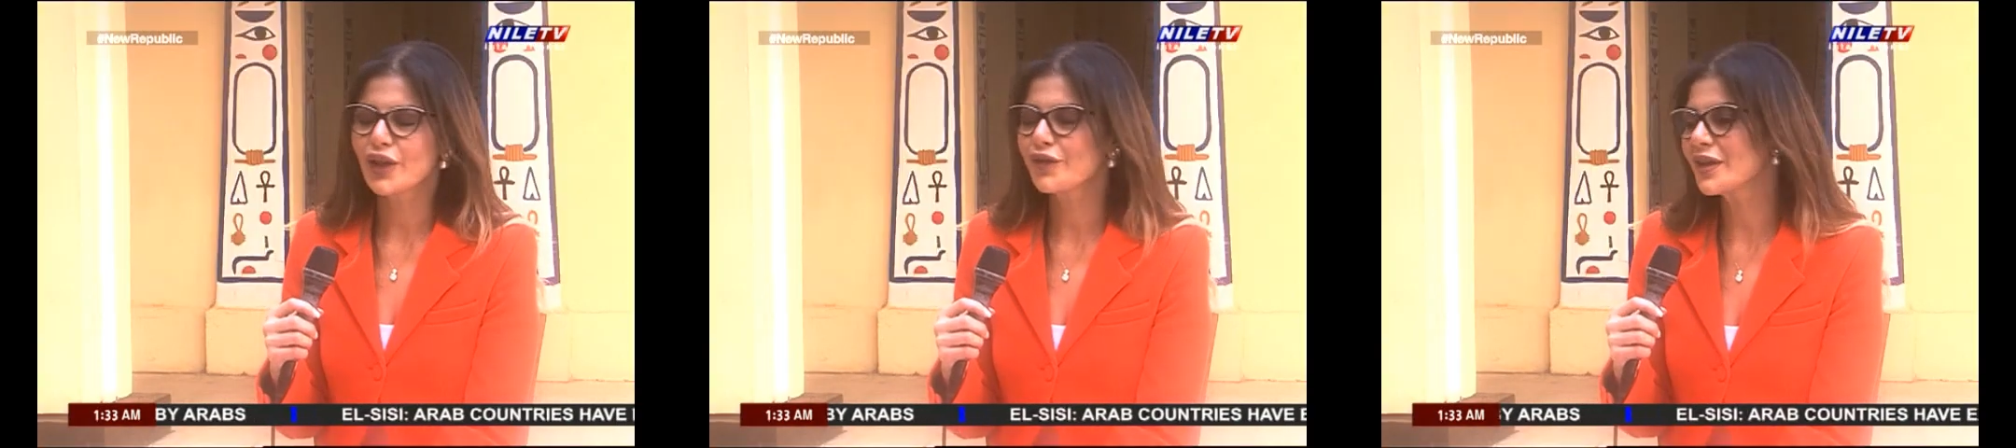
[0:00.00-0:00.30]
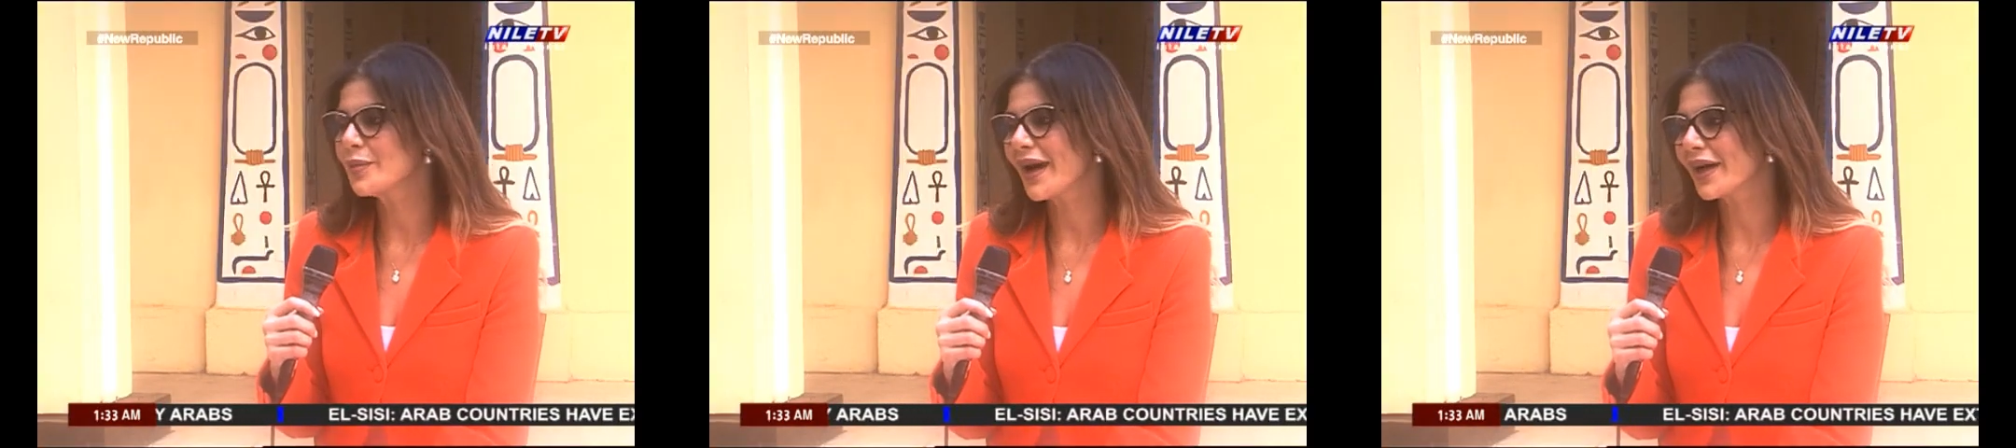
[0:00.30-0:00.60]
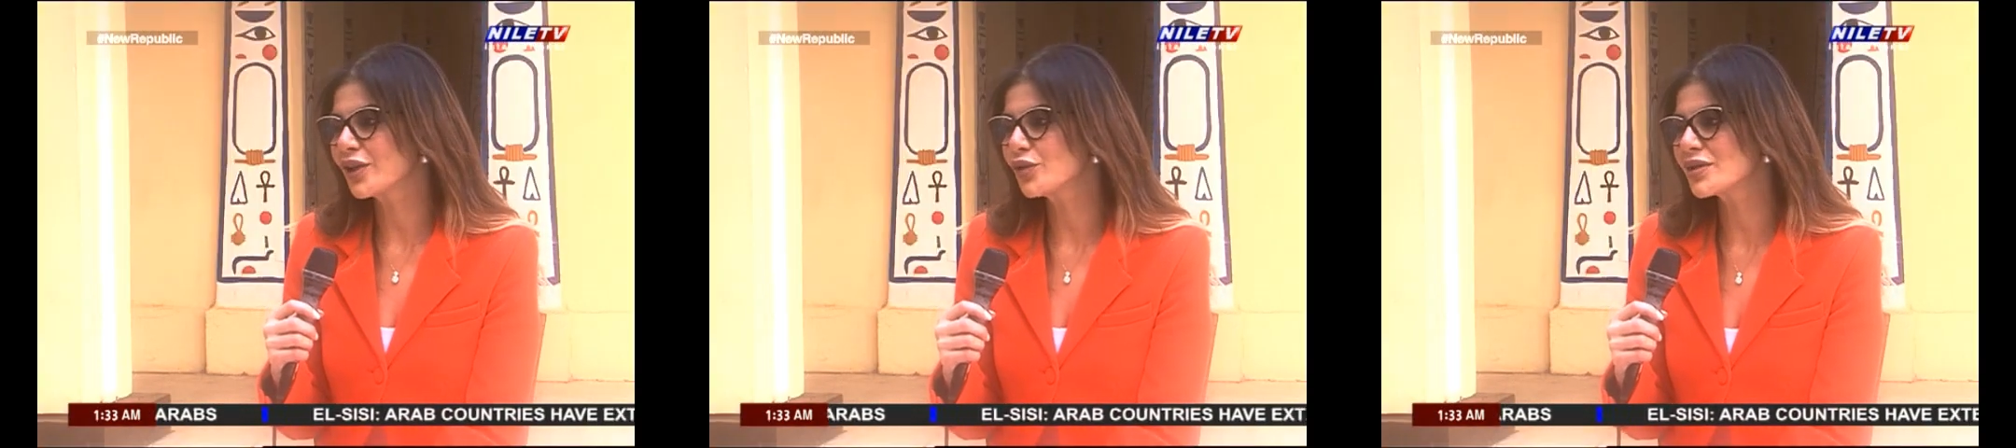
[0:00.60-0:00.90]
The
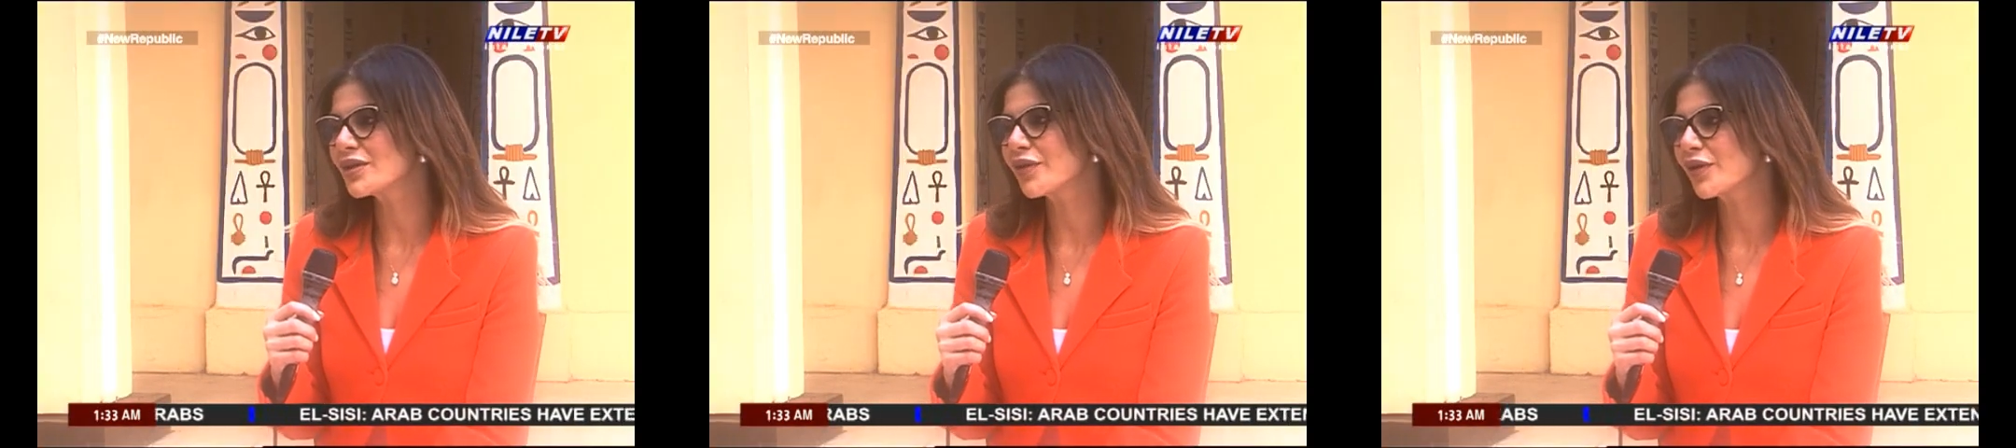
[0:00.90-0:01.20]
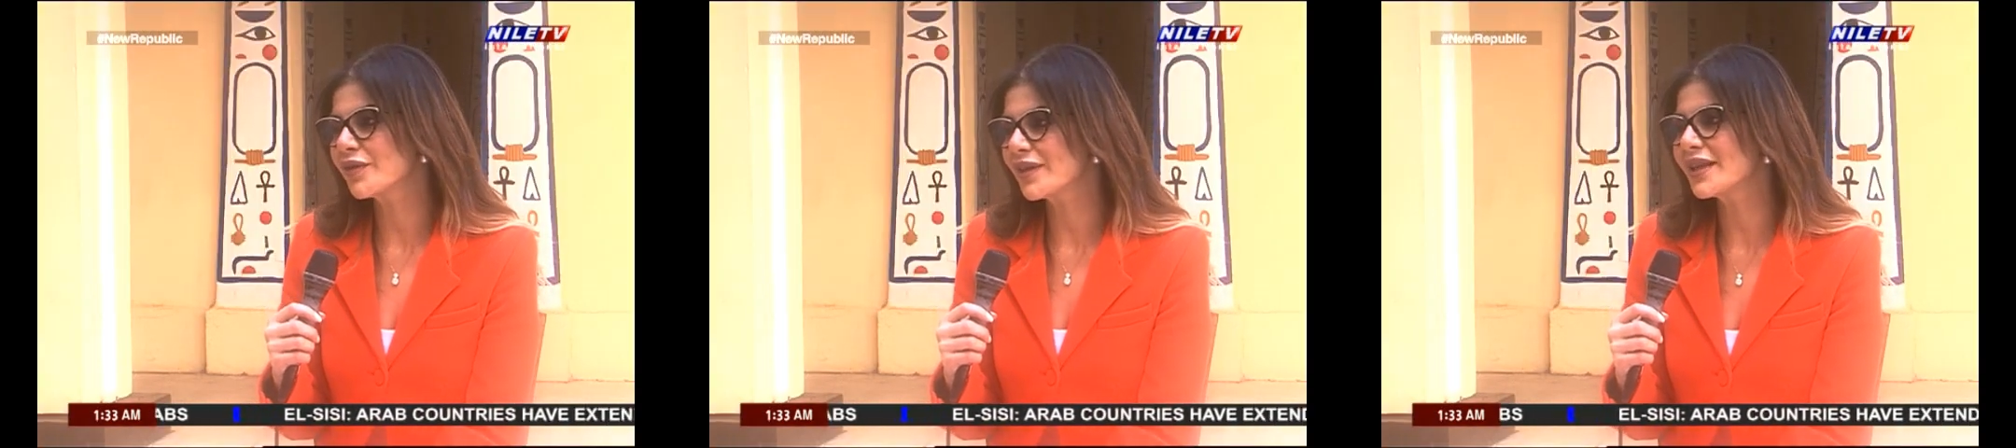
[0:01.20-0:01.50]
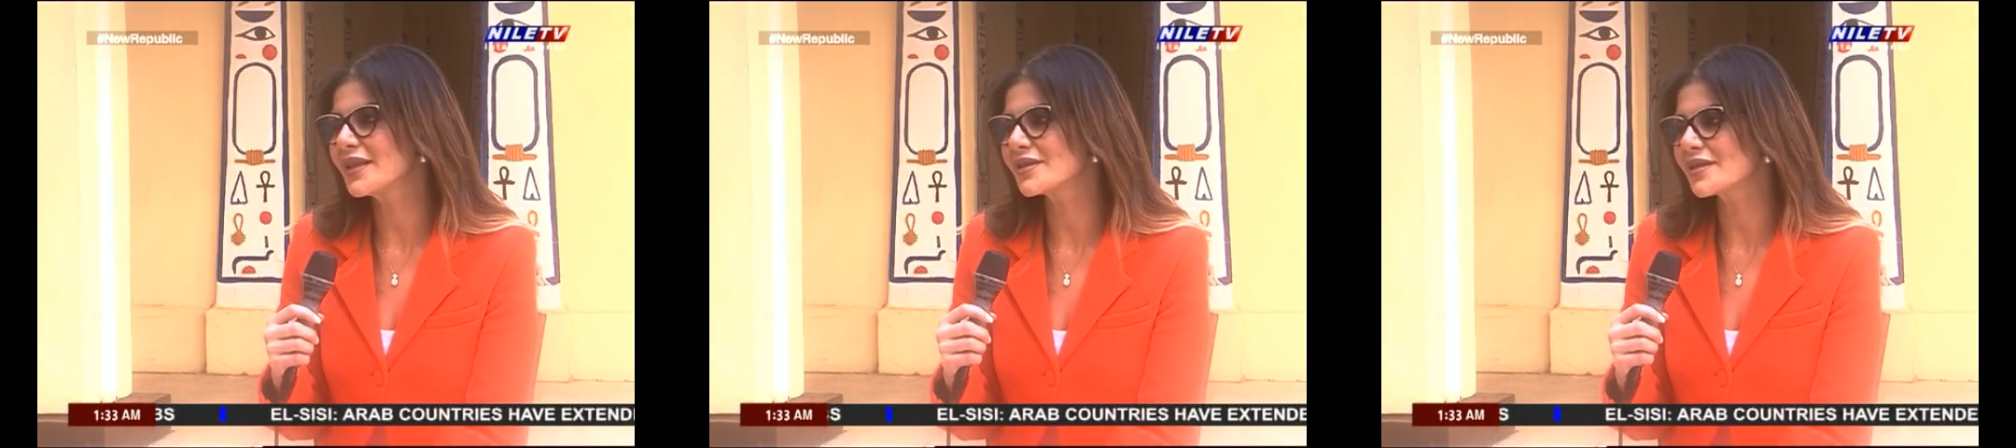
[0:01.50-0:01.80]
feedback, Youssef, of
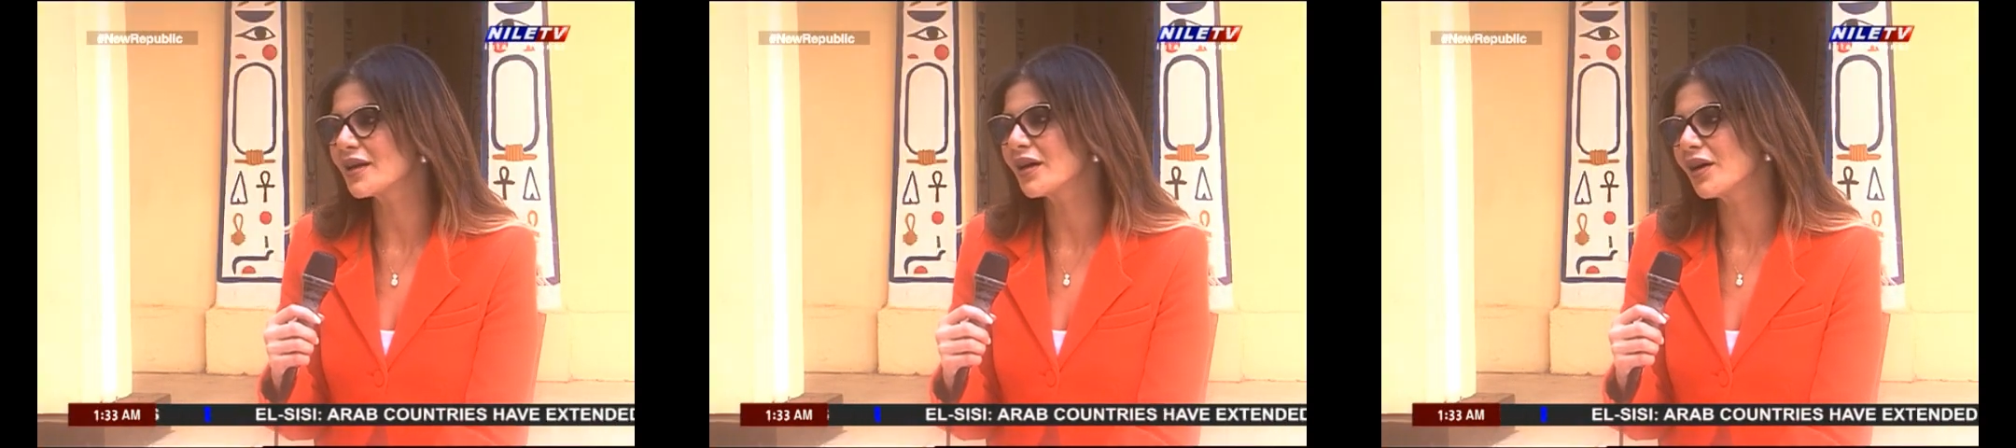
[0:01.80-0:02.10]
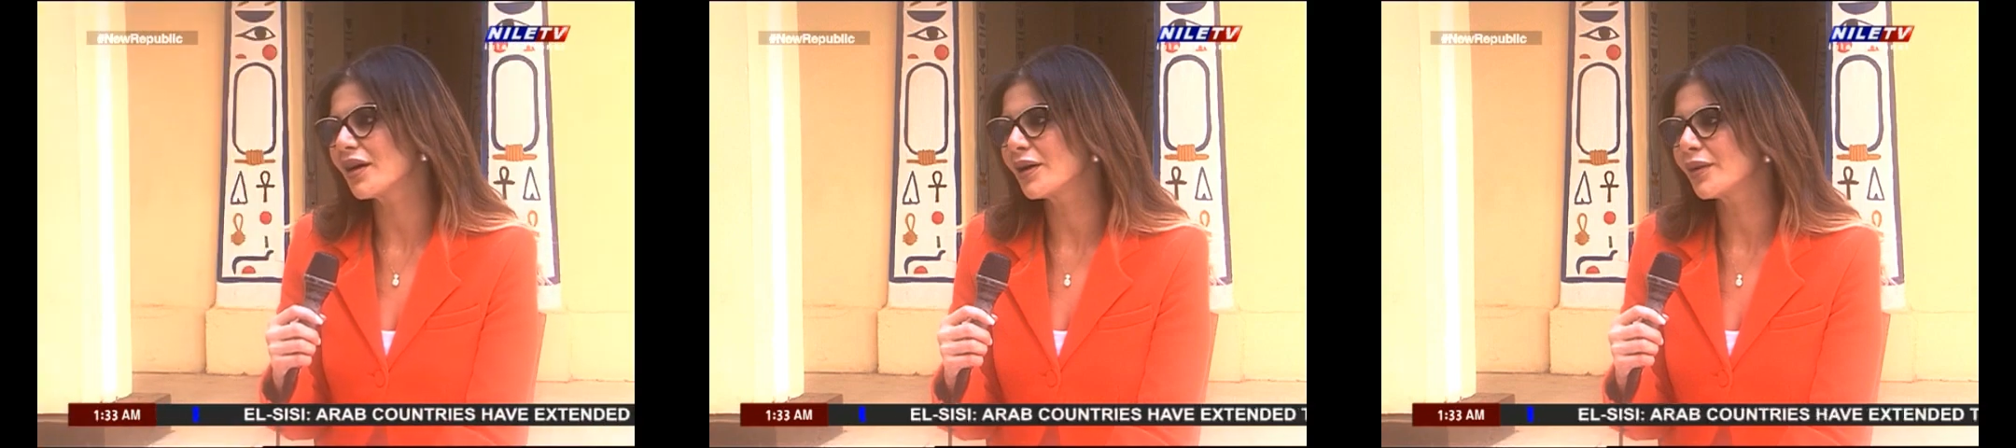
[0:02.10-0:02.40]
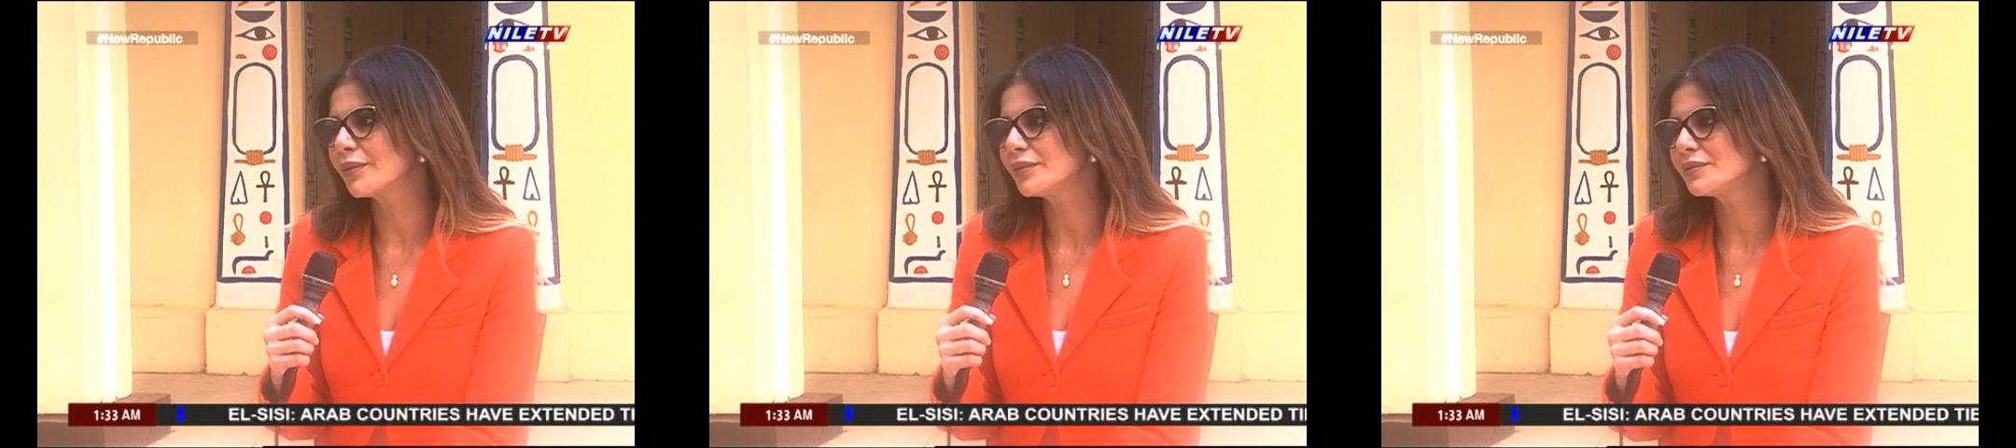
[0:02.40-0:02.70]
these,
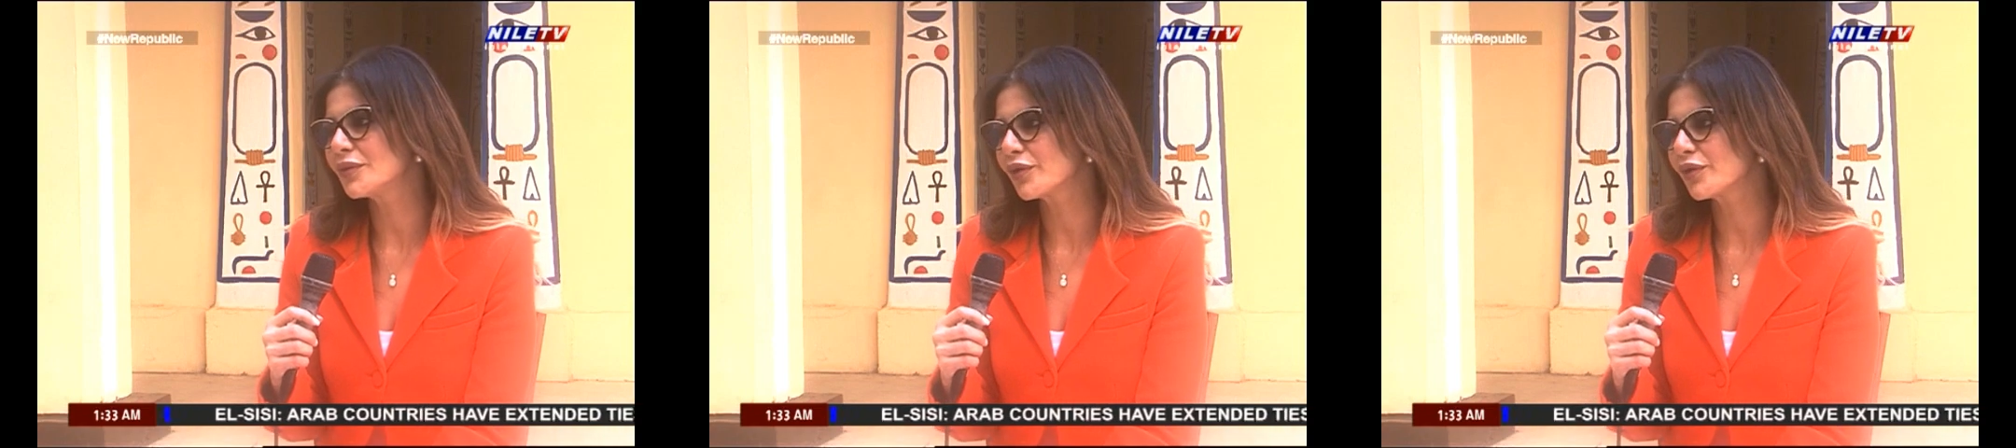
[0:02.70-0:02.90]
um,